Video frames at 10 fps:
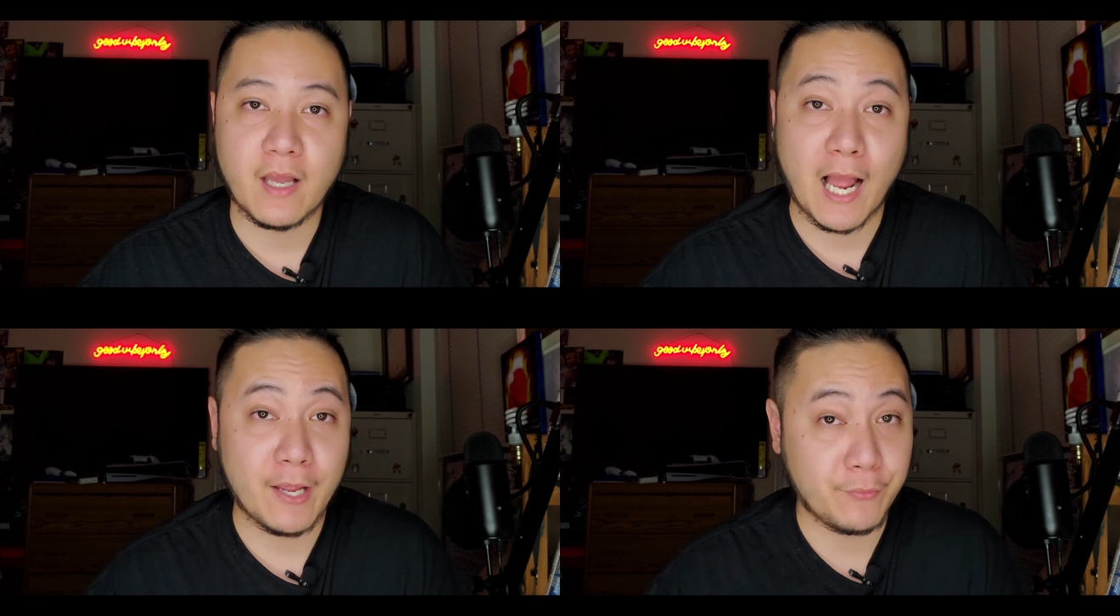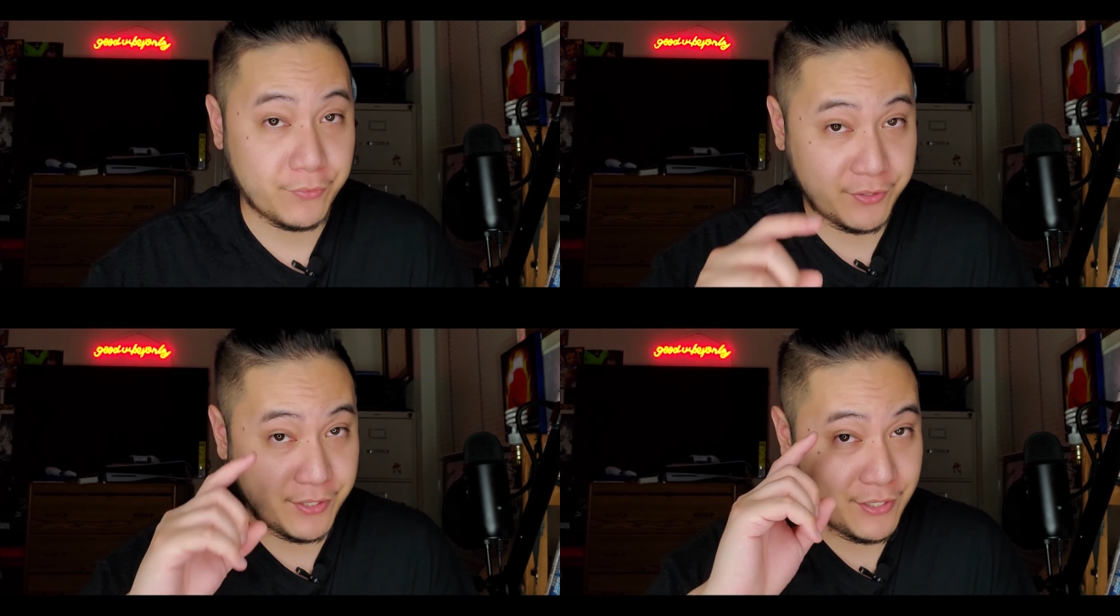I
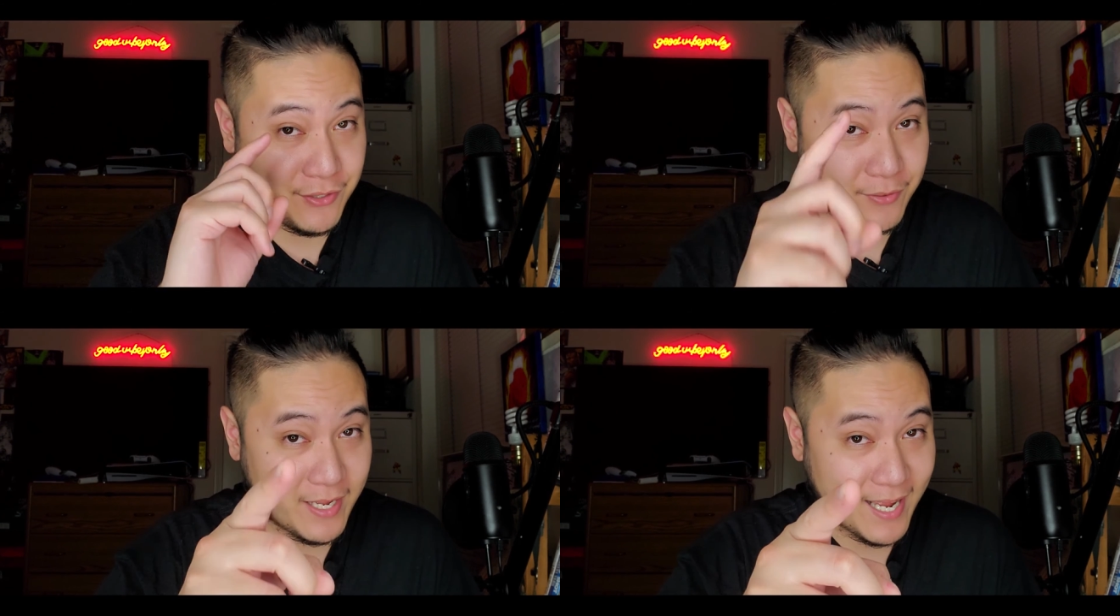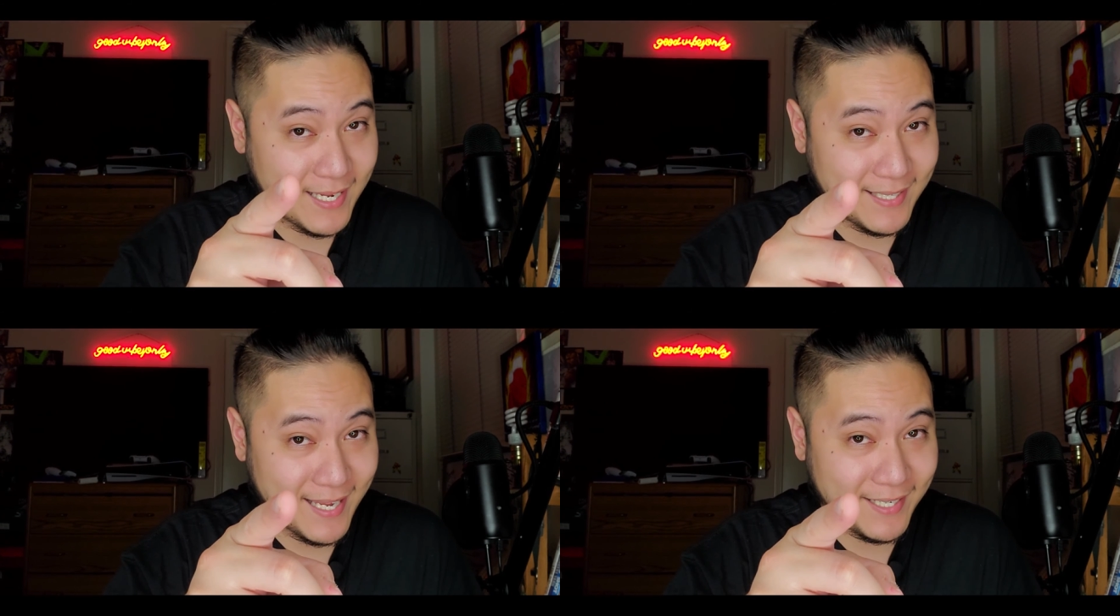will see you
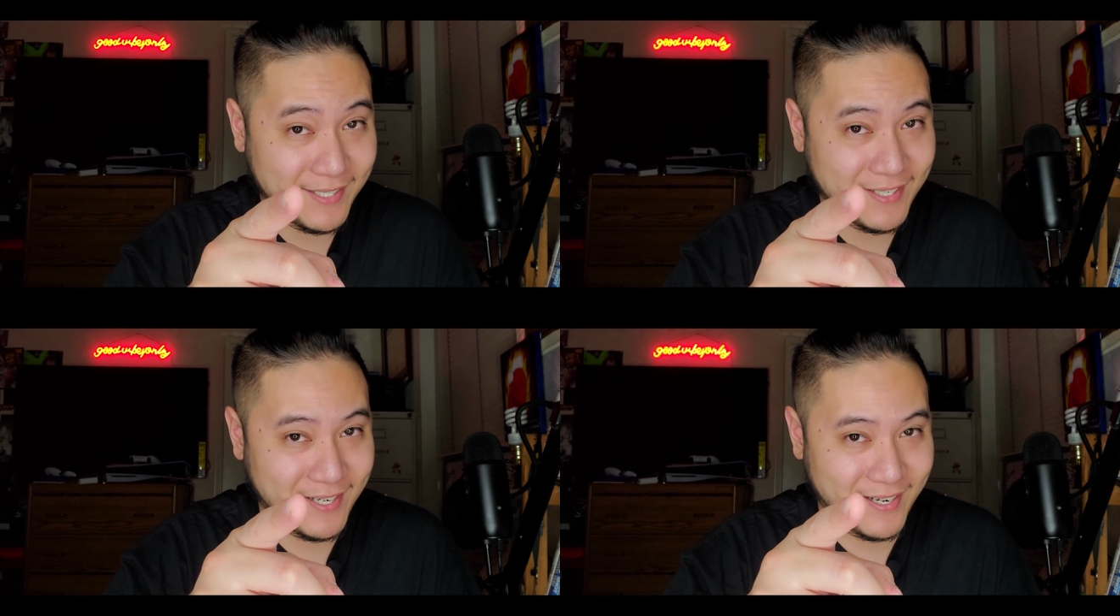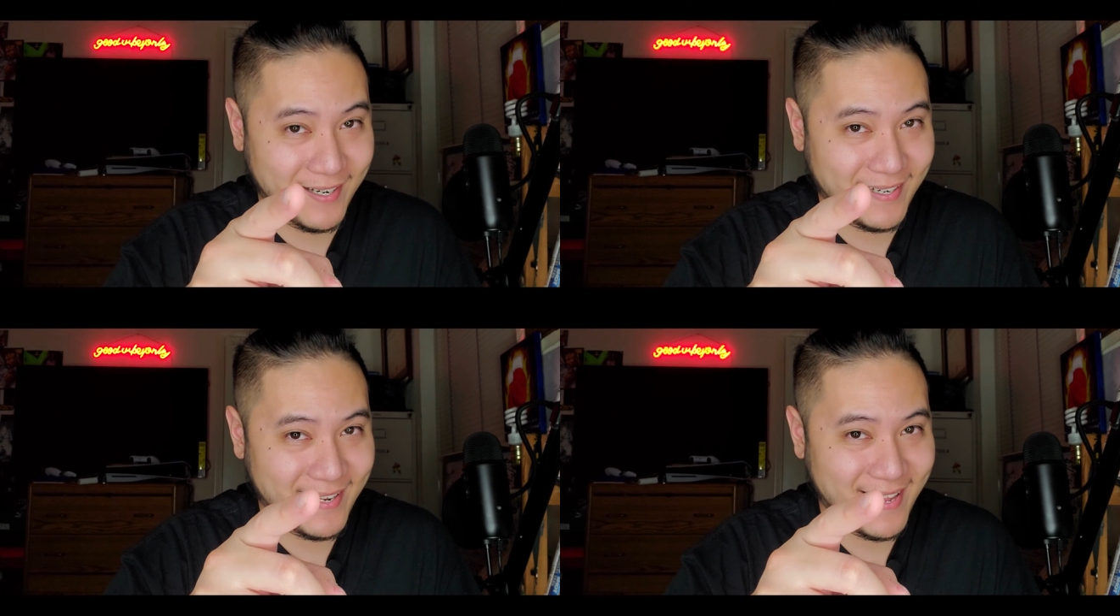guys next year.